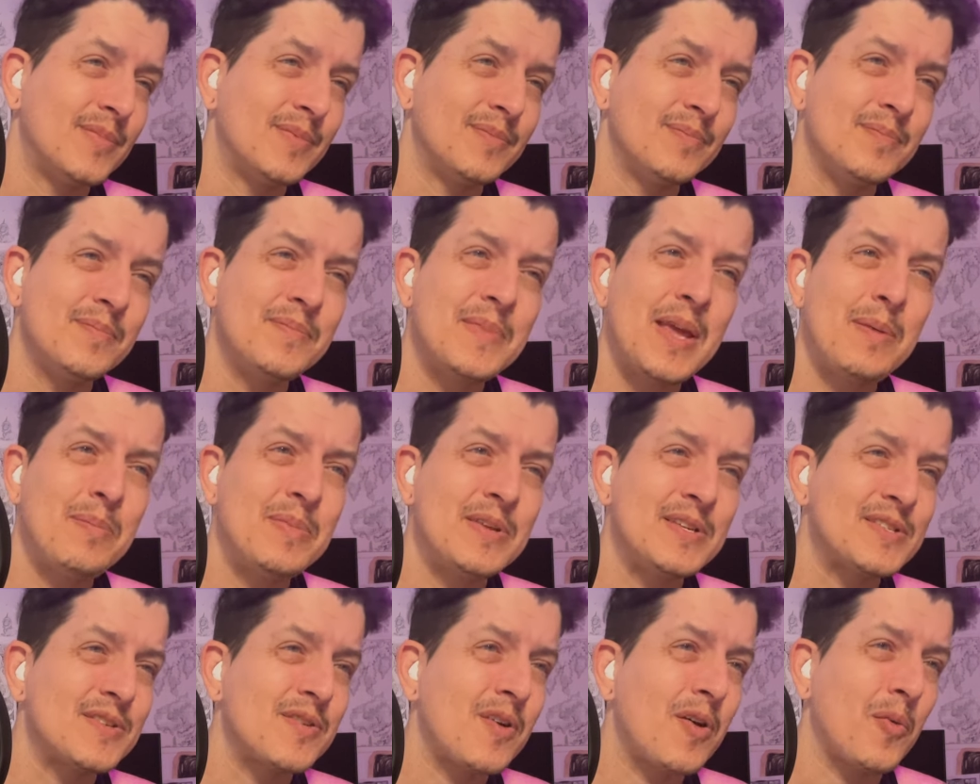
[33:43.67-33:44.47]
maybe
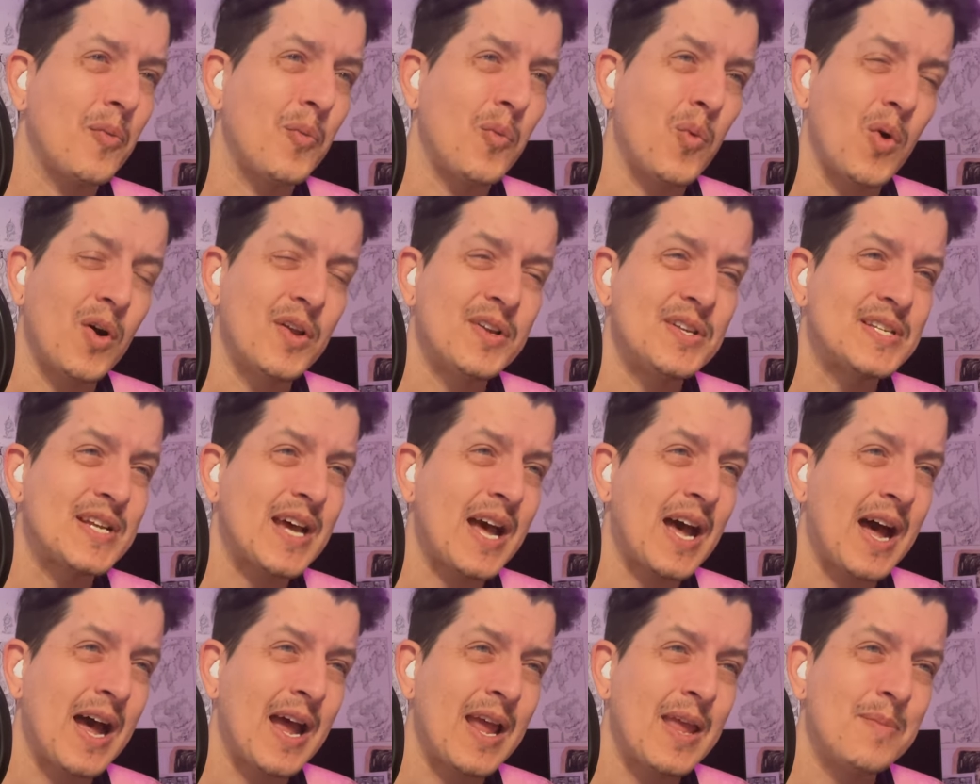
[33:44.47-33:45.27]
saw one
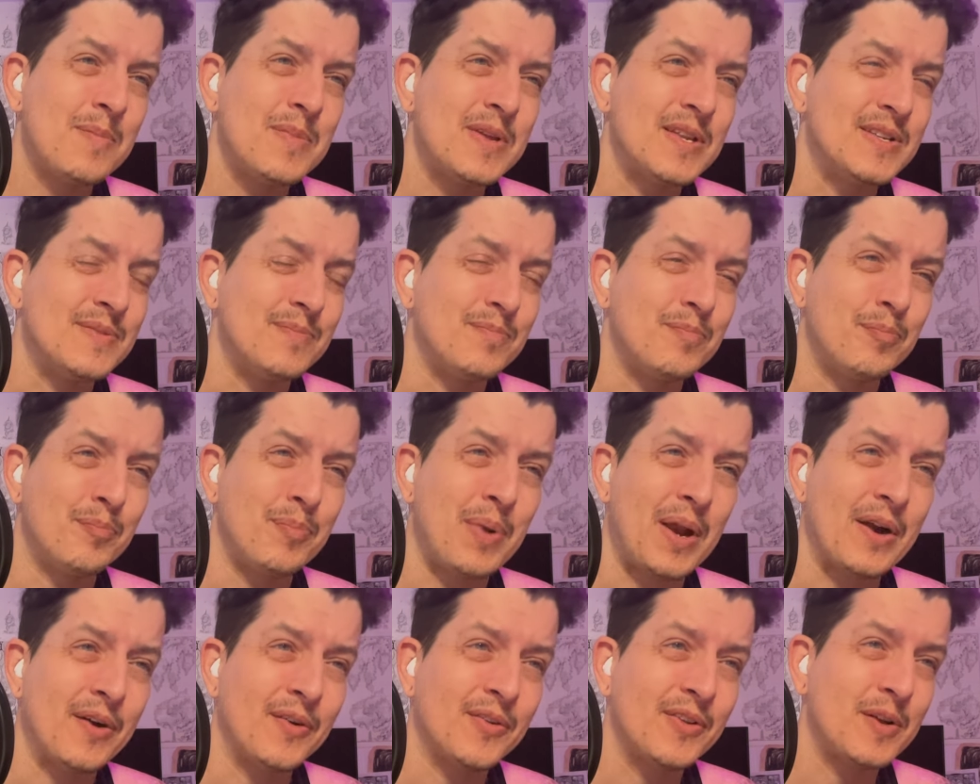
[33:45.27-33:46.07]
time and
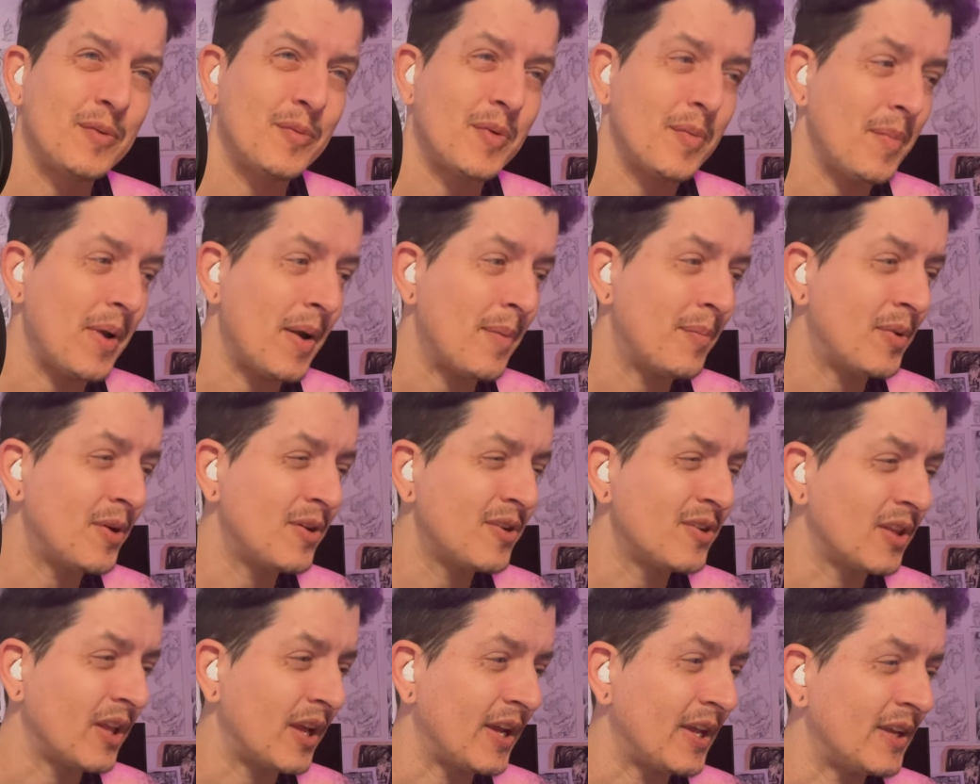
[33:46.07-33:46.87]
barely
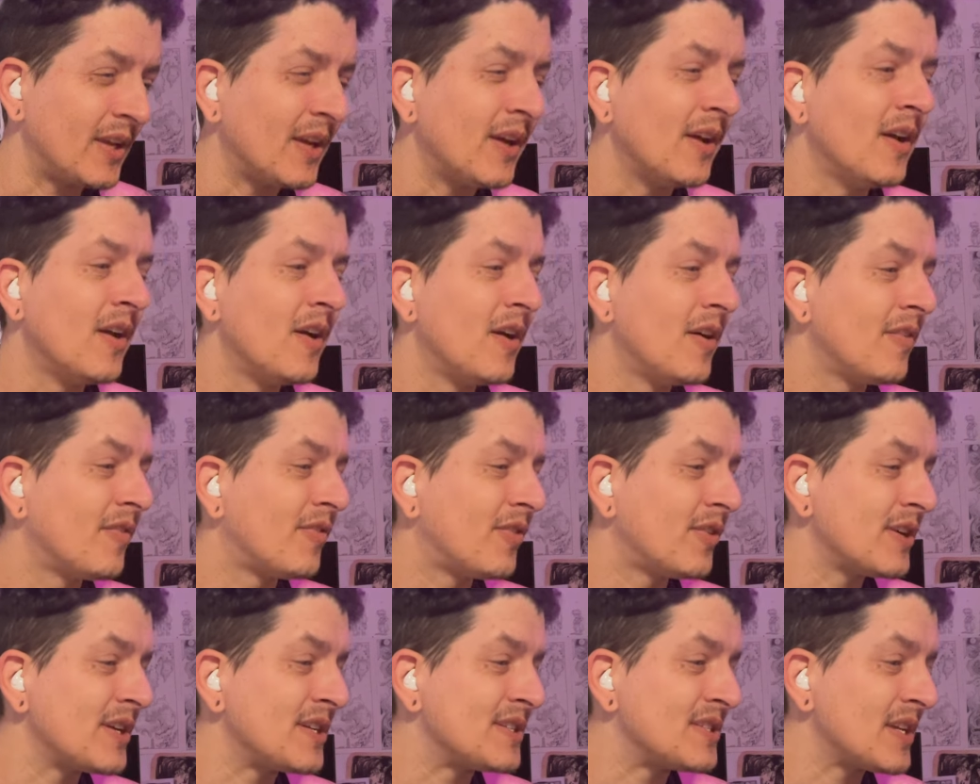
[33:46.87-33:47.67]
remembered. Like,
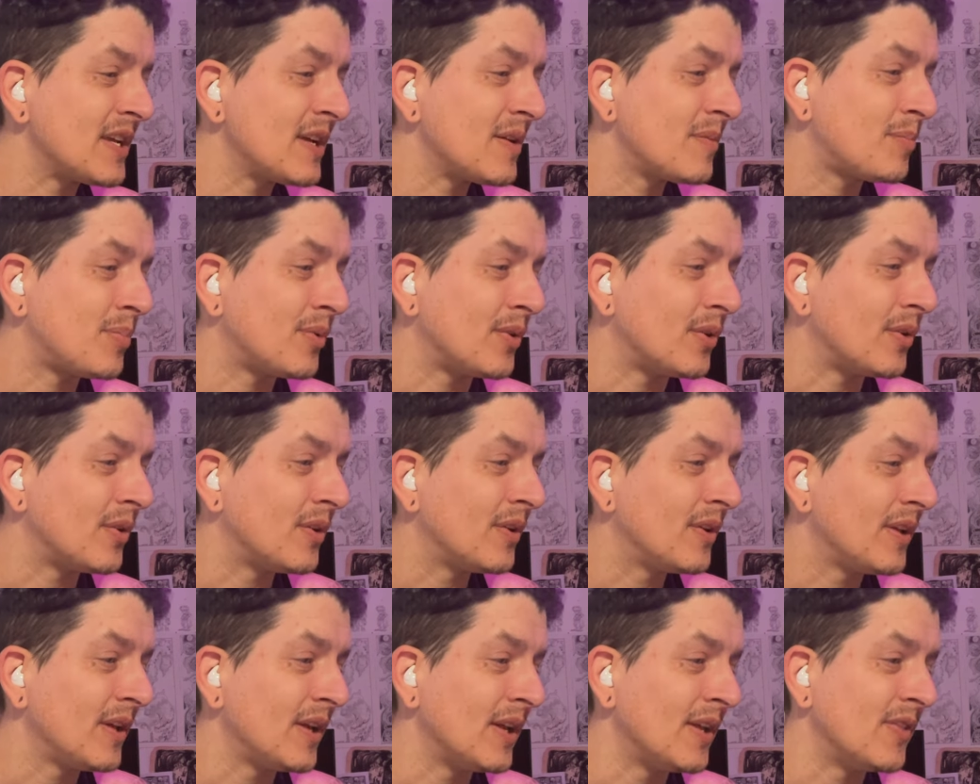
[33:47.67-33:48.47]
for example,
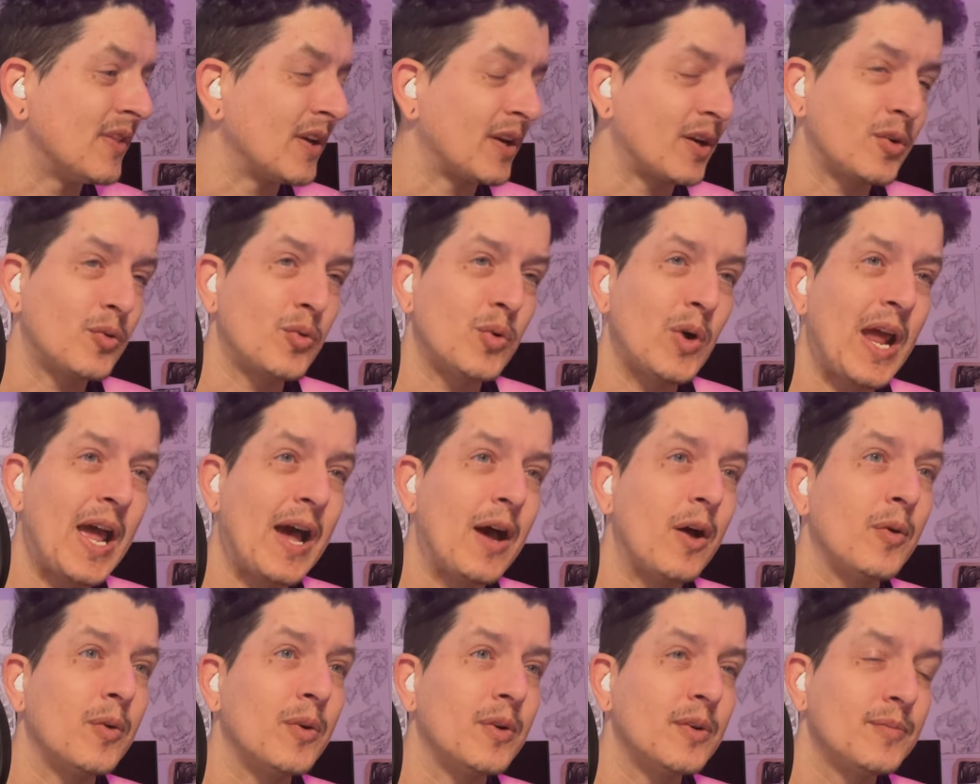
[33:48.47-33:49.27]
in The
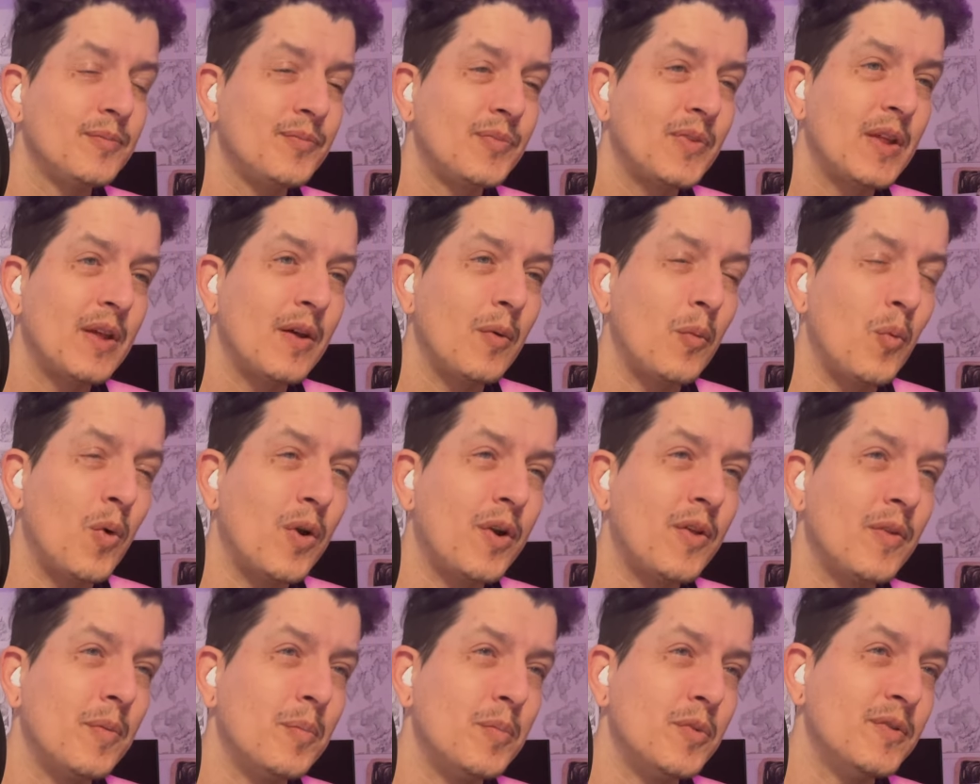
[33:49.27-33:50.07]
Crown, one
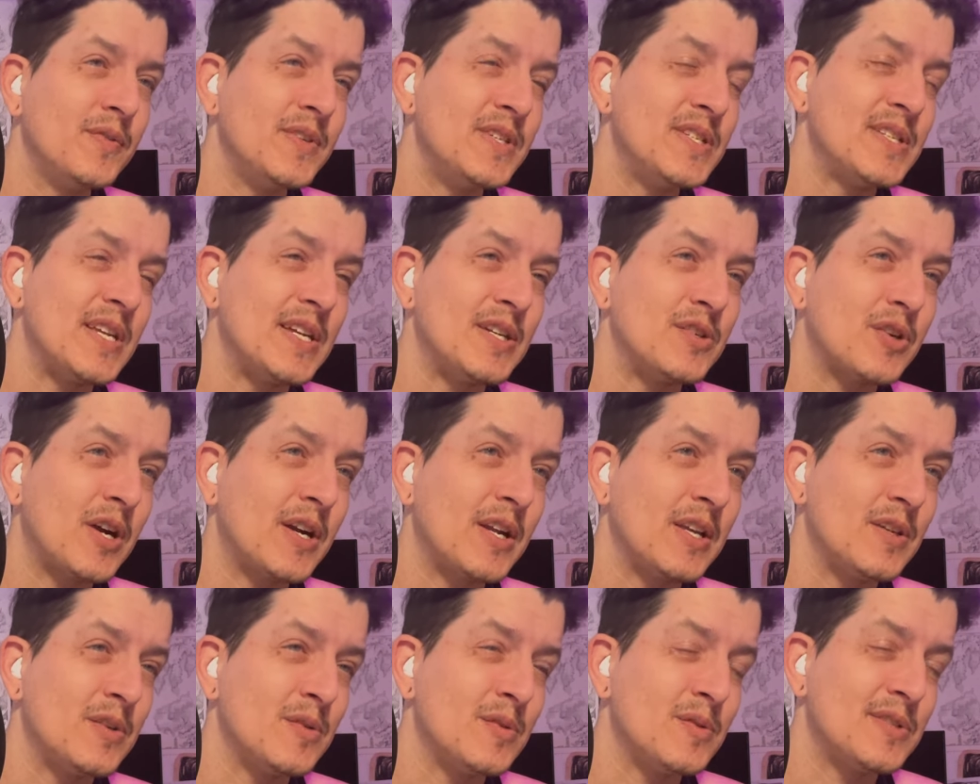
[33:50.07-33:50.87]
of the movies they try
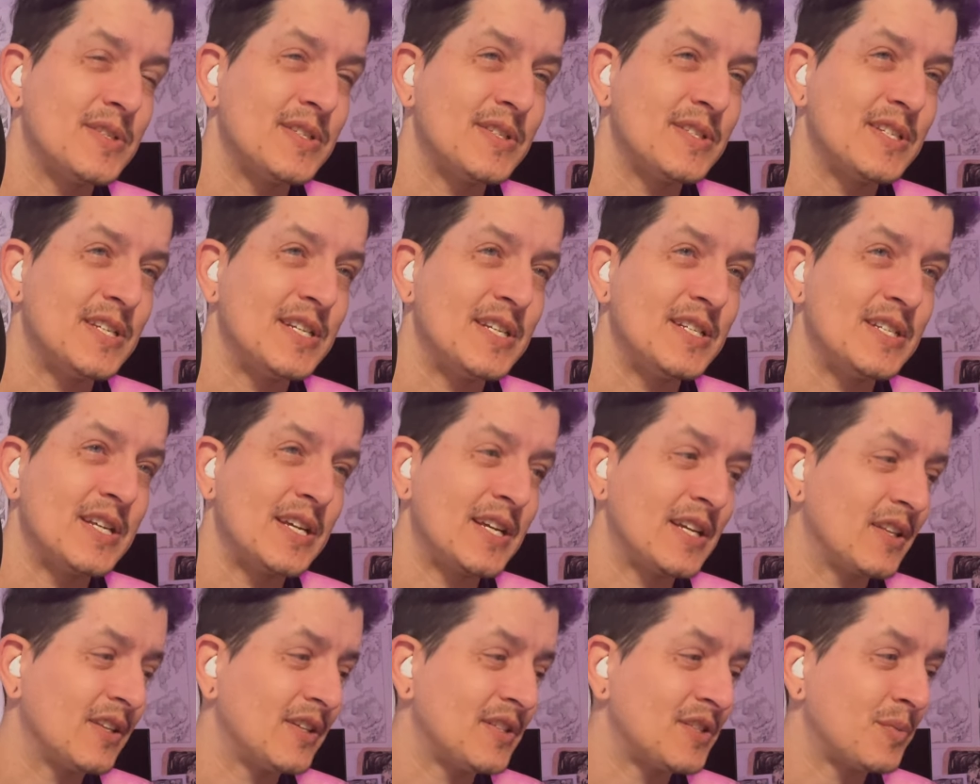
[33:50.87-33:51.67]
to use to teach
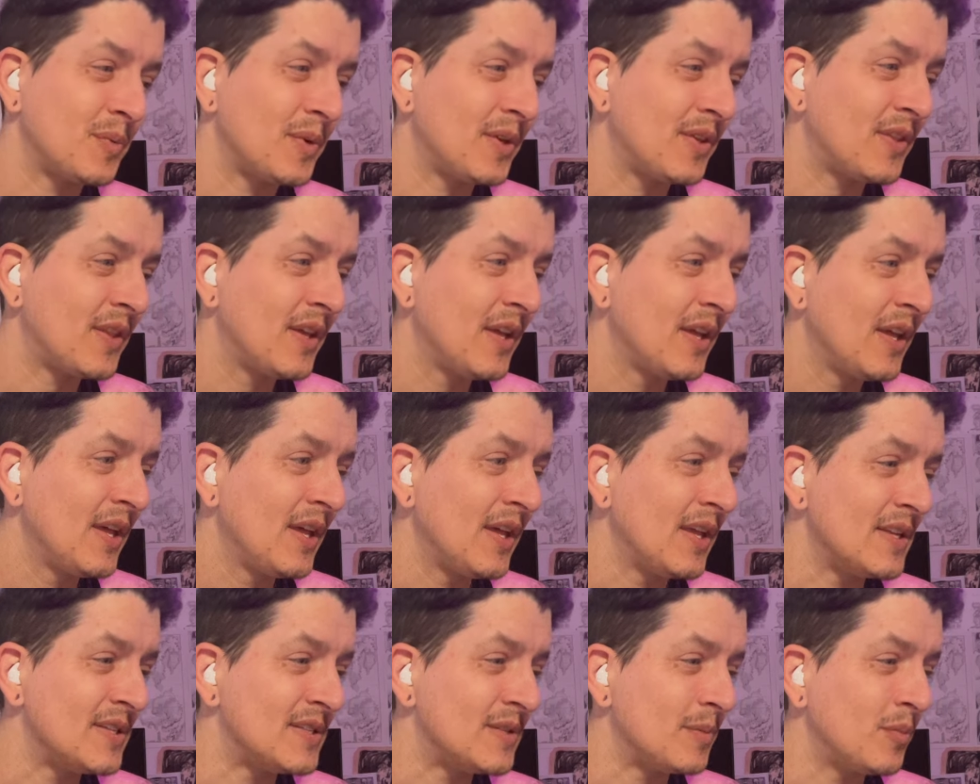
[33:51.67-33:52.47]
English with
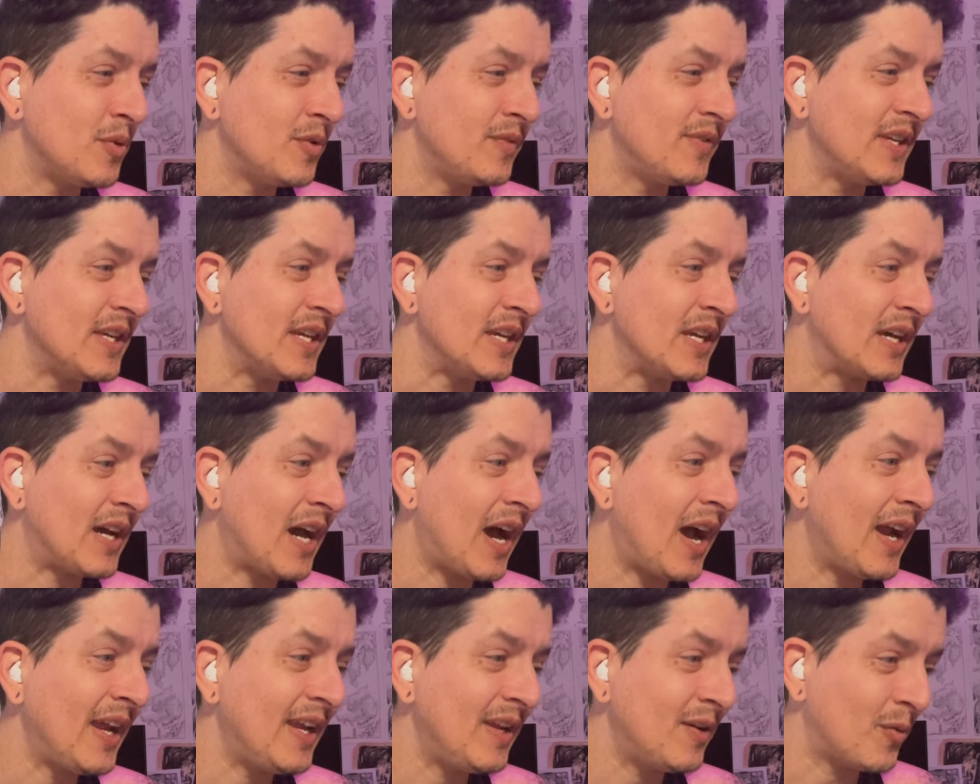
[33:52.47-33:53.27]
is the movie
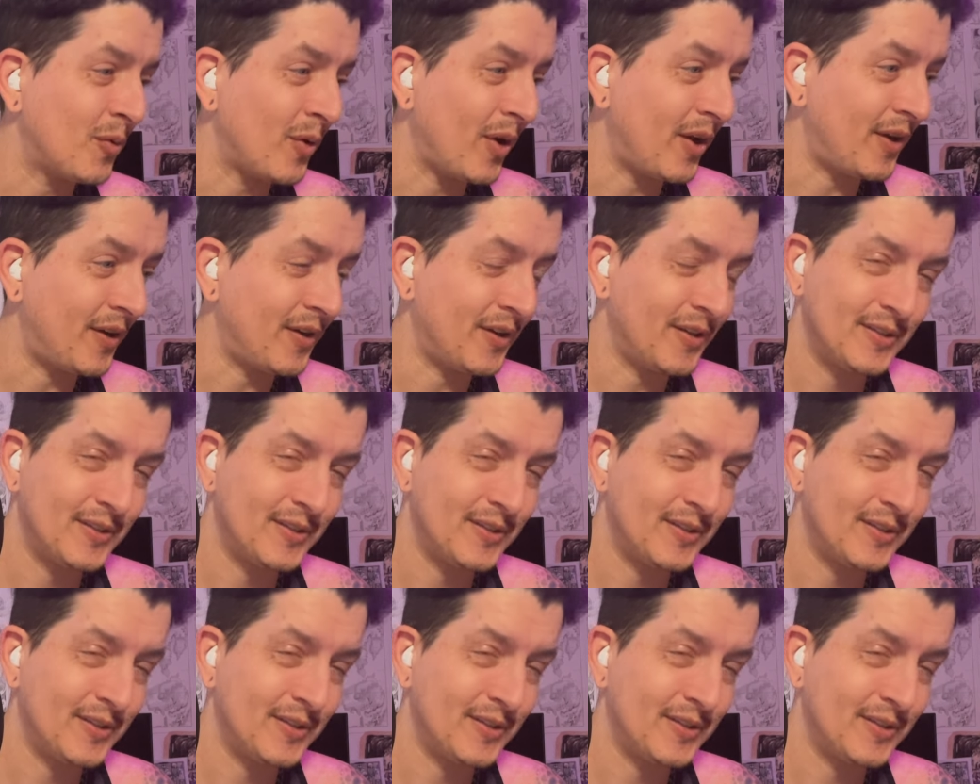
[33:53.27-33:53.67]
Kite Runner.